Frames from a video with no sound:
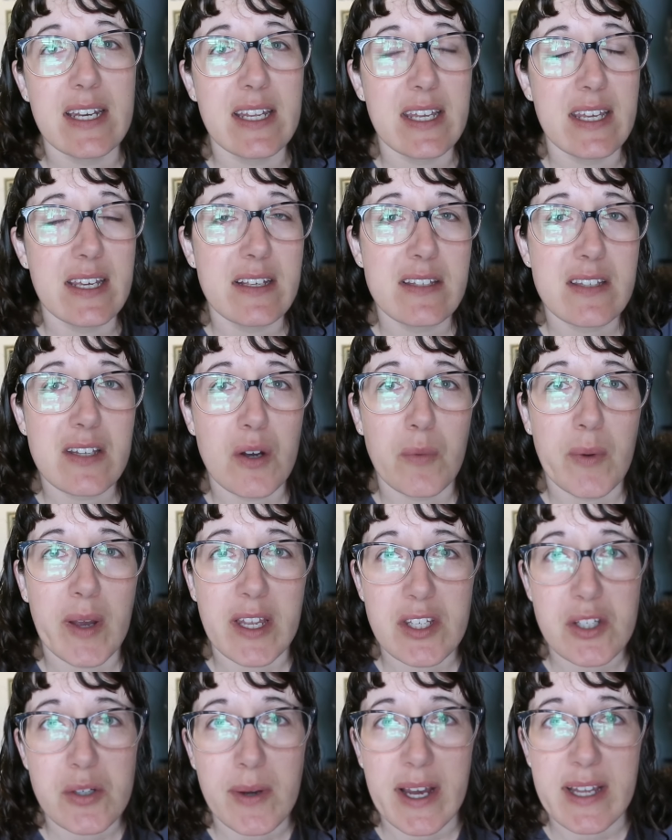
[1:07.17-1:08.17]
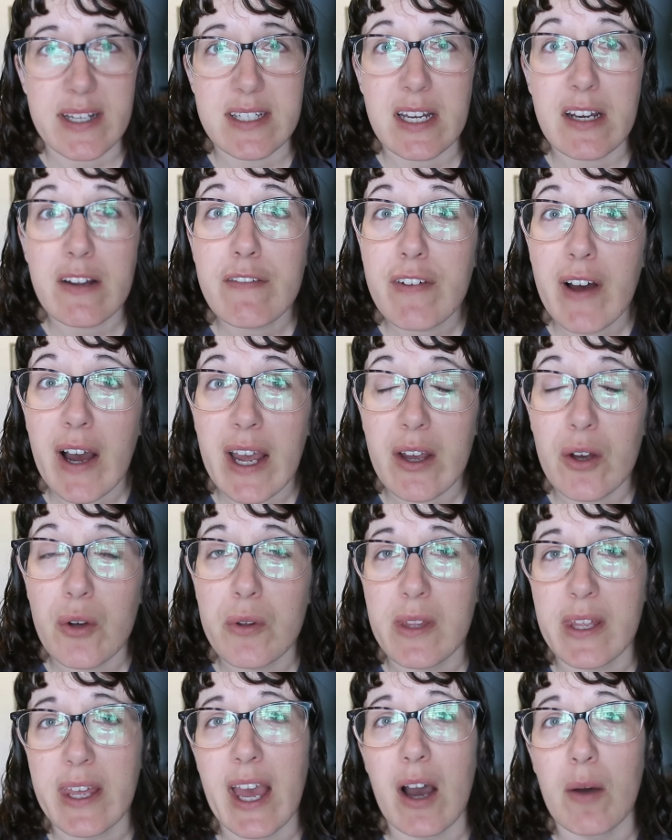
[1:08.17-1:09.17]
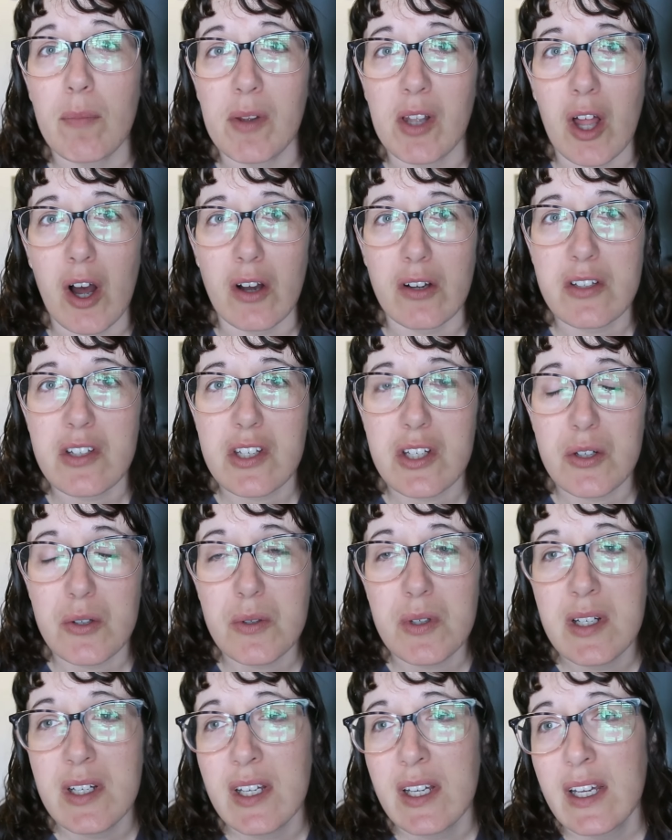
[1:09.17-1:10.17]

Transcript: is a way to identify who the cow belongs to.